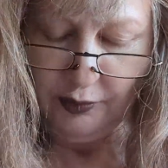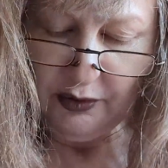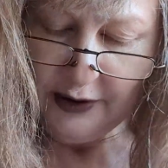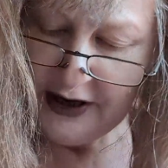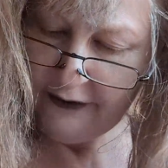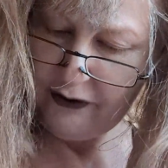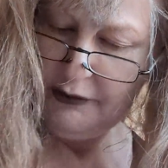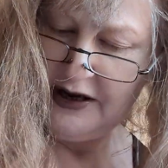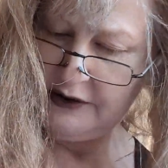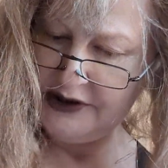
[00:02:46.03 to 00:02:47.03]
would be waiting
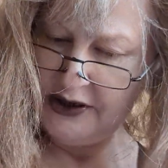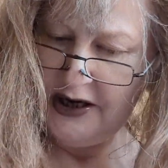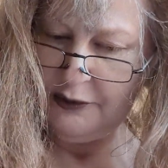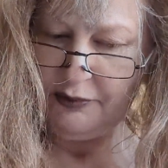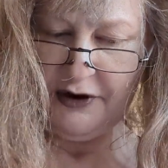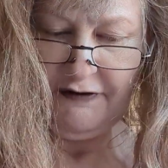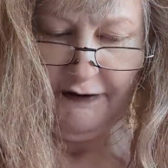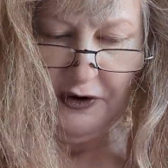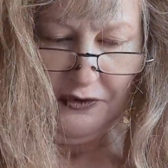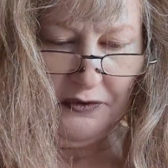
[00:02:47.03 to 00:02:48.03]
for me outside with my
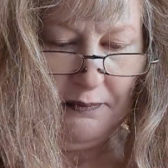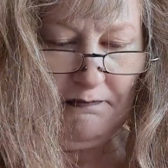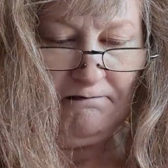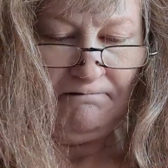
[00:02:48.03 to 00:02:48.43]
phone.